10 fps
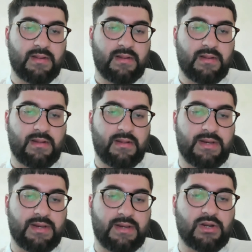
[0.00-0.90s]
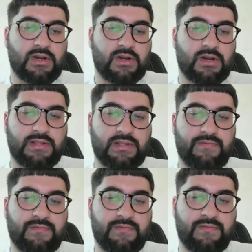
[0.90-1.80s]
Diego Lopez is actually the
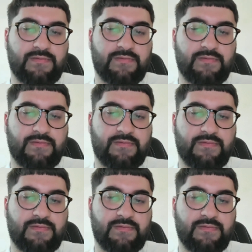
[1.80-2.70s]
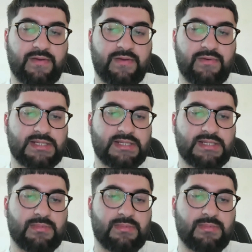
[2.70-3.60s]
favorite, which I'm quite surprised
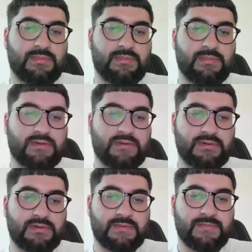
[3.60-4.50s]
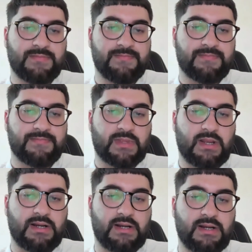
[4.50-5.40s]
about. I
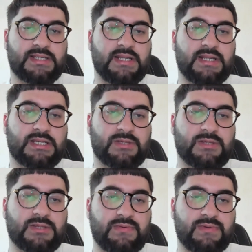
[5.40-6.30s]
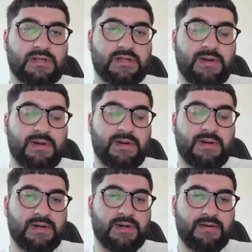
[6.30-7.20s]
understand he's explosive, he's got power, but
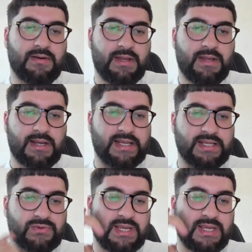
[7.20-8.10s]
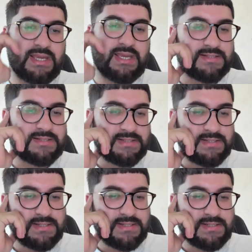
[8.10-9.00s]
against Ortega,
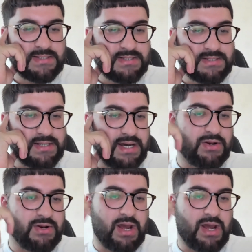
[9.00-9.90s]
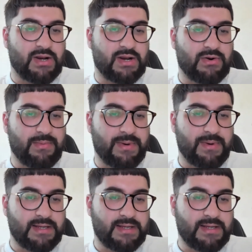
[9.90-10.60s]
I don't know about that.